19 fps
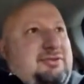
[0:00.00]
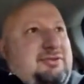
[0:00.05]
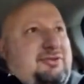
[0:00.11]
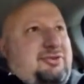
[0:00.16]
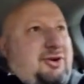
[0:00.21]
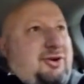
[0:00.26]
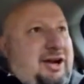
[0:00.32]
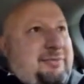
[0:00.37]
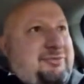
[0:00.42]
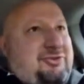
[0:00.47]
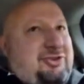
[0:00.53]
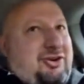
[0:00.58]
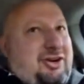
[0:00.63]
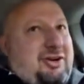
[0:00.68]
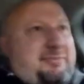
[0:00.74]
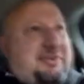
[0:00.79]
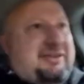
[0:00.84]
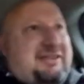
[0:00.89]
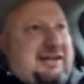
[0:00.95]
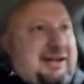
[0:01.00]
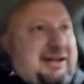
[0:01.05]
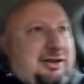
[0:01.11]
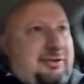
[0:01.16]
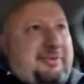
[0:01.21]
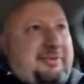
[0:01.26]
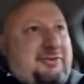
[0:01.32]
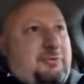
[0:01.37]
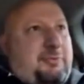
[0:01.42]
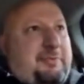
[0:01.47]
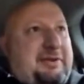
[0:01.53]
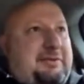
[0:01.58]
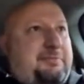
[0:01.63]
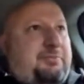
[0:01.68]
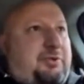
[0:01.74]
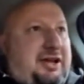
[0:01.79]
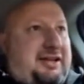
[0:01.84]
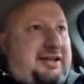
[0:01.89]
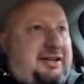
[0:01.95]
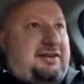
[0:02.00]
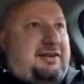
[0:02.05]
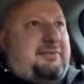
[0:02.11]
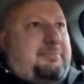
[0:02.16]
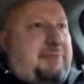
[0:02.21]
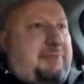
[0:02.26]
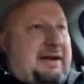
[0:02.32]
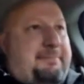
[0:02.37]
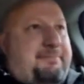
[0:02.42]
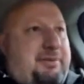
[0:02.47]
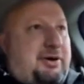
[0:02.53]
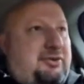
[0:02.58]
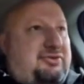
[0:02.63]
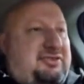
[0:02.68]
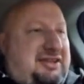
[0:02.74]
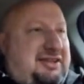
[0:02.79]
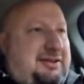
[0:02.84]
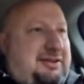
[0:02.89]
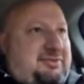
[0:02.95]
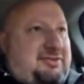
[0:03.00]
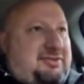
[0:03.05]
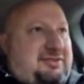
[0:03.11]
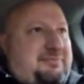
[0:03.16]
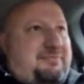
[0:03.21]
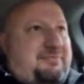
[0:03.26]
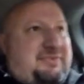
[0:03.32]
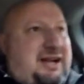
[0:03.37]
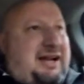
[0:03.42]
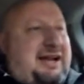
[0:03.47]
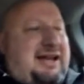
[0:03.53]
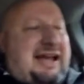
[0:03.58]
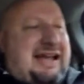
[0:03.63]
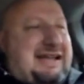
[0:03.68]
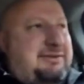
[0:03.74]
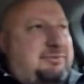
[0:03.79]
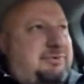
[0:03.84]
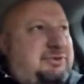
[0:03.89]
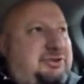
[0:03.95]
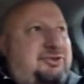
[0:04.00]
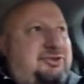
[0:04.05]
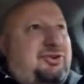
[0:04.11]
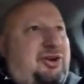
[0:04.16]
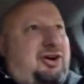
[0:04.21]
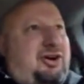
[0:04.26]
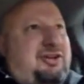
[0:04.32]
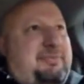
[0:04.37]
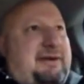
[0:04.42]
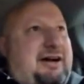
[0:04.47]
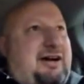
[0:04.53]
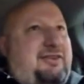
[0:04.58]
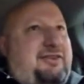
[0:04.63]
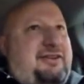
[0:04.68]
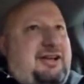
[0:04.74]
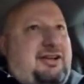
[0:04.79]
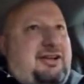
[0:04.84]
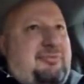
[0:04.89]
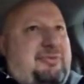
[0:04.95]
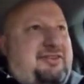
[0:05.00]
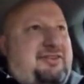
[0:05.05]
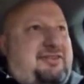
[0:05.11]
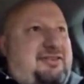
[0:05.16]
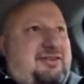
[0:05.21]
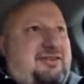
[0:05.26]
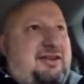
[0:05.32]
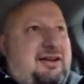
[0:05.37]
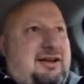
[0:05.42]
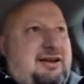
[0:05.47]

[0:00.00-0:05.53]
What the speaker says: So I'm sorry, but the elements were being played in by both teams. I hate when you talk about the elements.